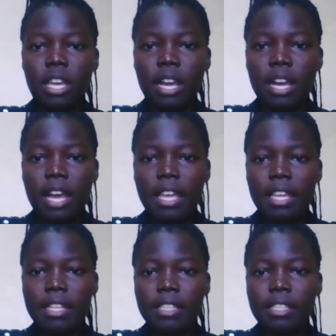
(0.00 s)
Yeah,
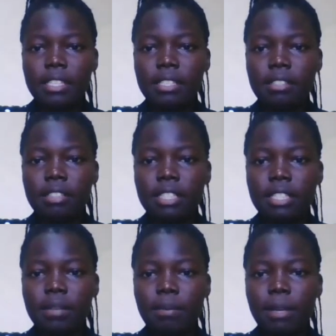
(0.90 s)
I
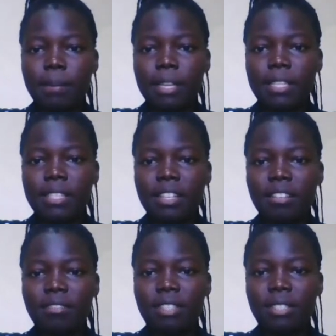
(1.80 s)
created them by myself,